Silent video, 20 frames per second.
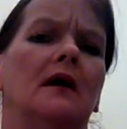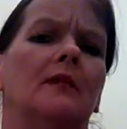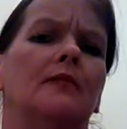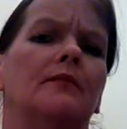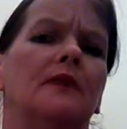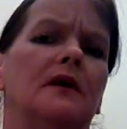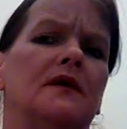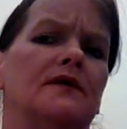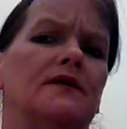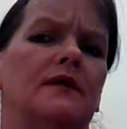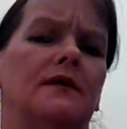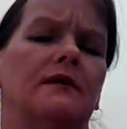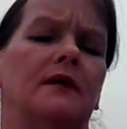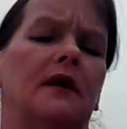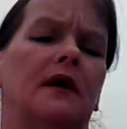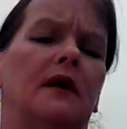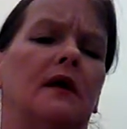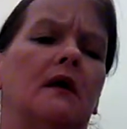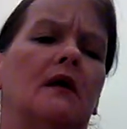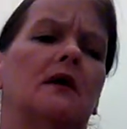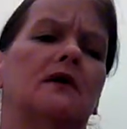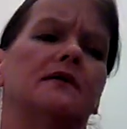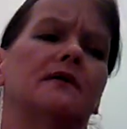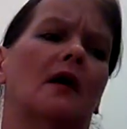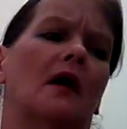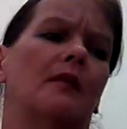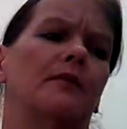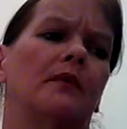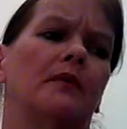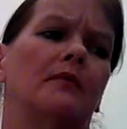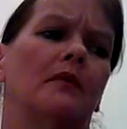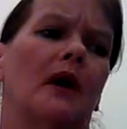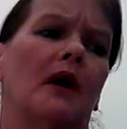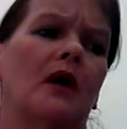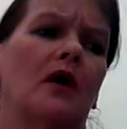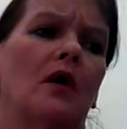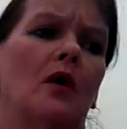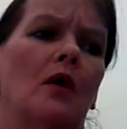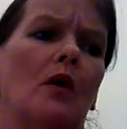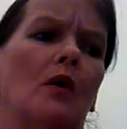misery on top of my
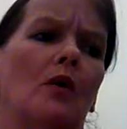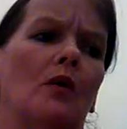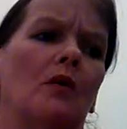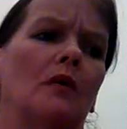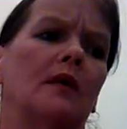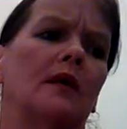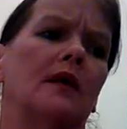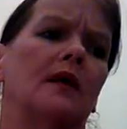own.